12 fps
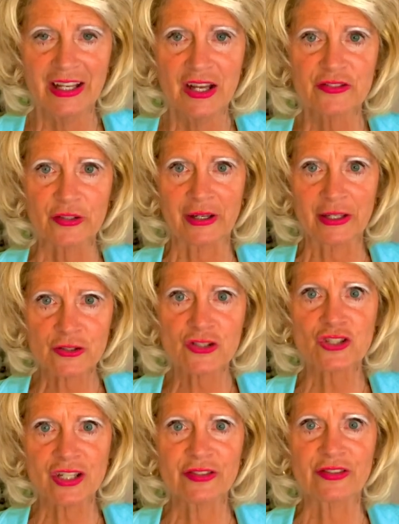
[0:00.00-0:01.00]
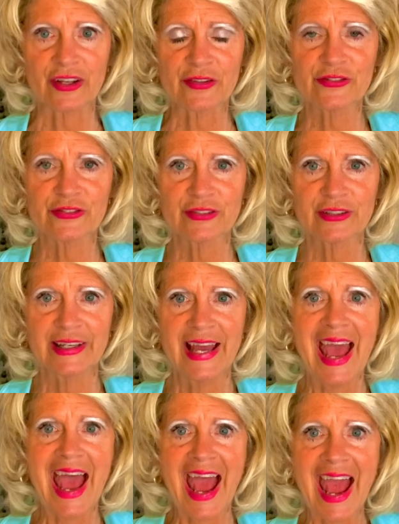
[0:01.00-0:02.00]
So here's Jesus
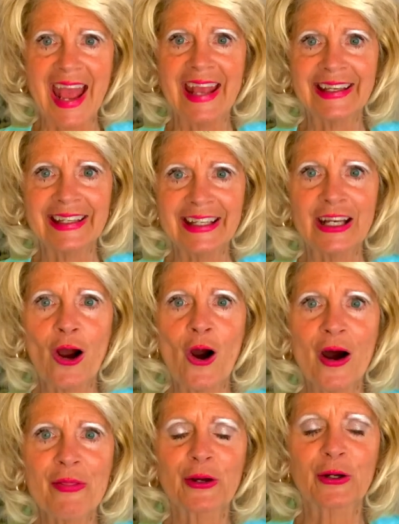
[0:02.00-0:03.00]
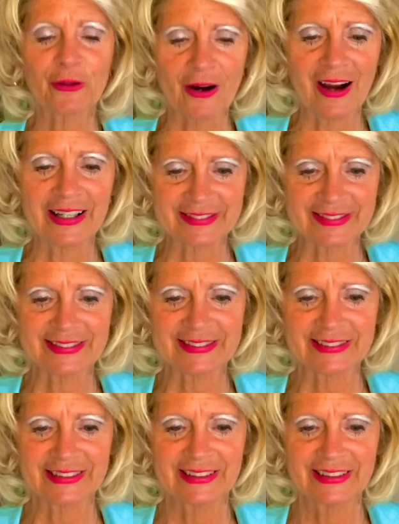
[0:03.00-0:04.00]
hanging on the cross.
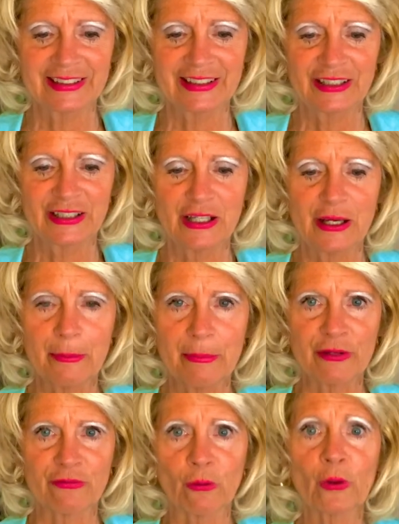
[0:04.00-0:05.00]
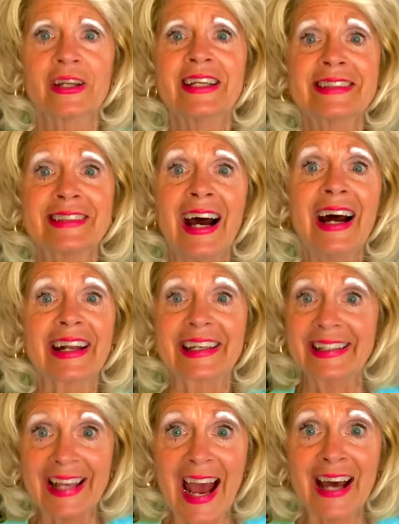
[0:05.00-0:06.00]
Before he died,
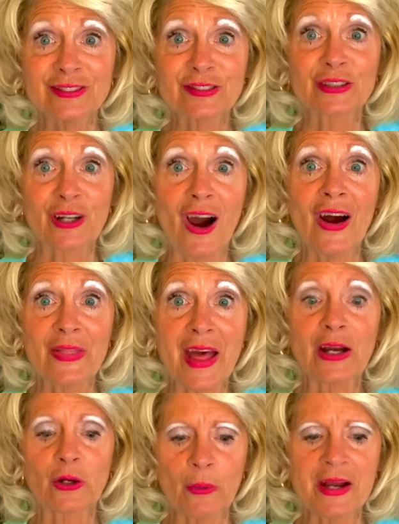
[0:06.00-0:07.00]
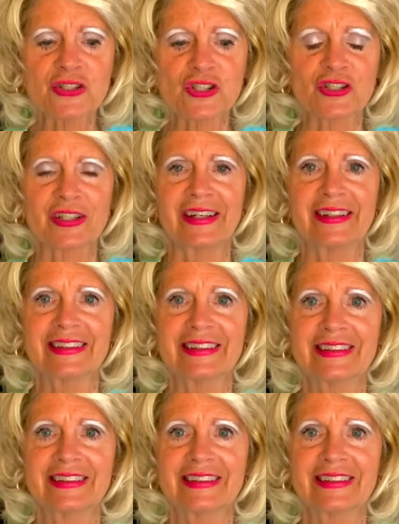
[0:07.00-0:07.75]
he asked God that question.